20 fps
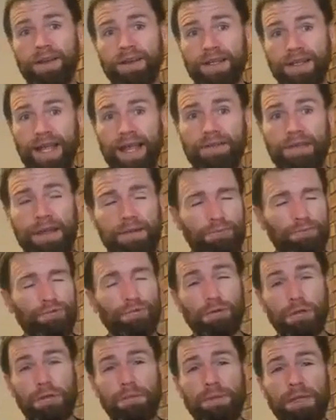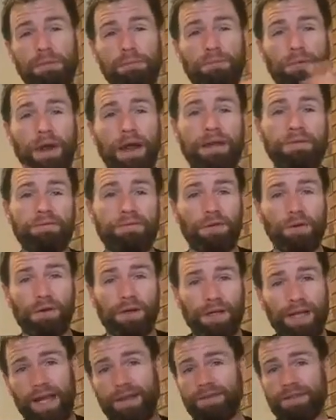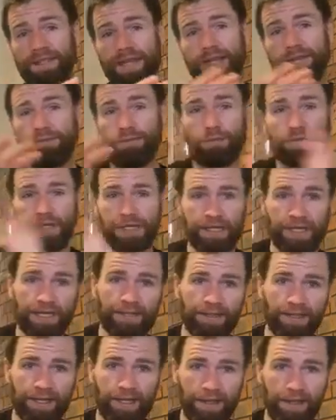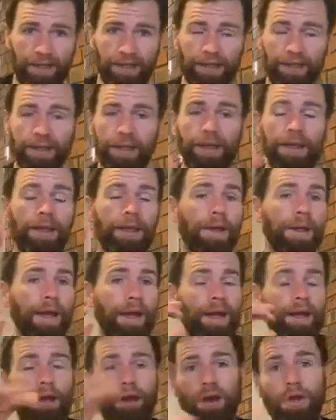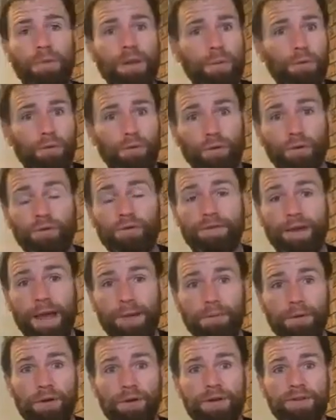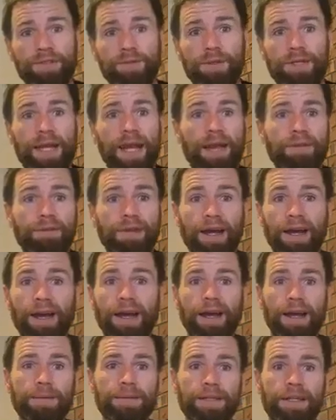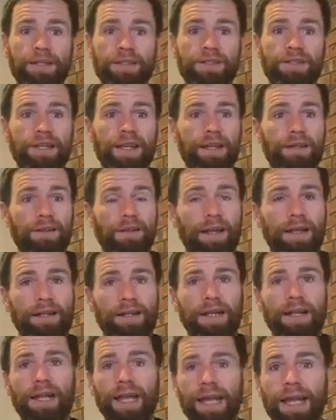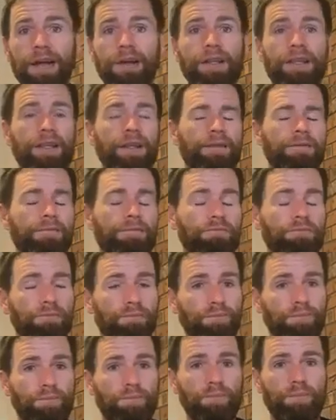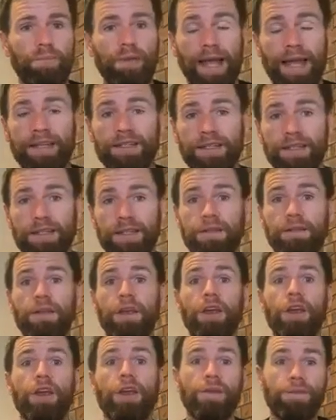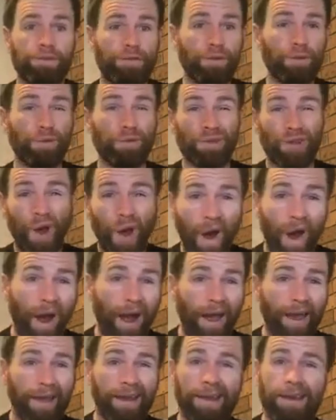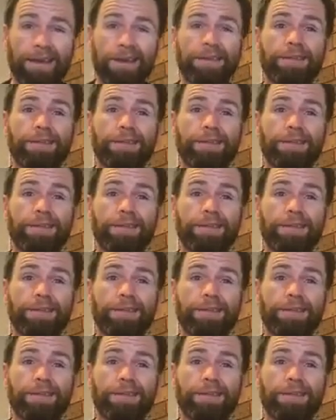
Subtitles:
Like they have that really big brain fog and they have to take 14 days to get there. And a lot of people are good fat burners, and when they have carbs, they just get like cloudy and actually feel tired.